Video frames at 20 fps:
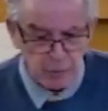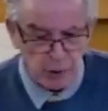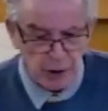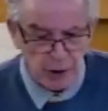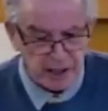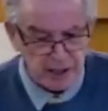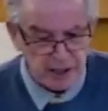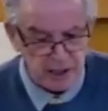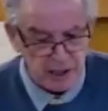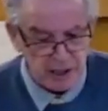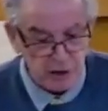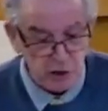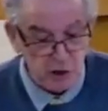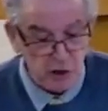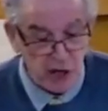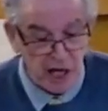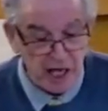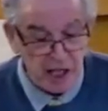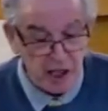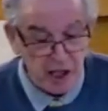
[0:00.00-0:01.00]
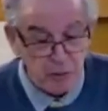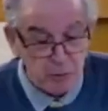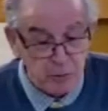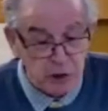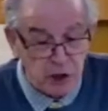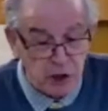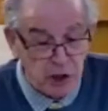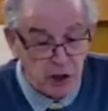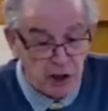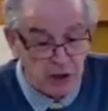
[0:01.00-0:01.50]
breaks in, Jacob
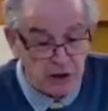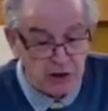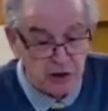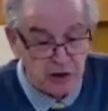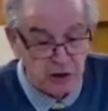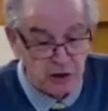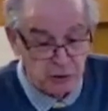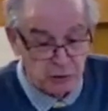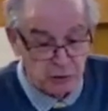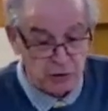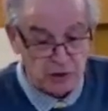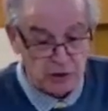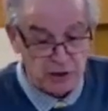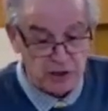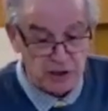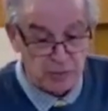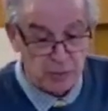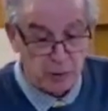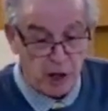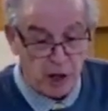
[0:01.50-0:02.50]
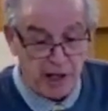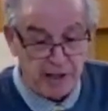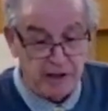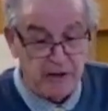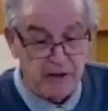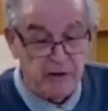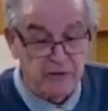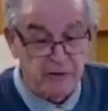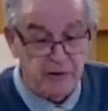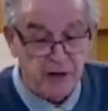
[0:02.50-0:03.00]
turns to look at his bride
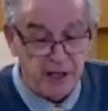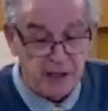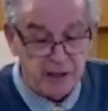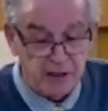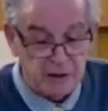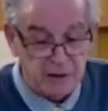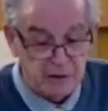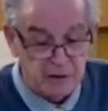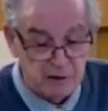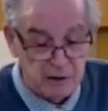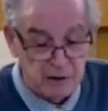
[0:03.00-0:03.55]
in the face.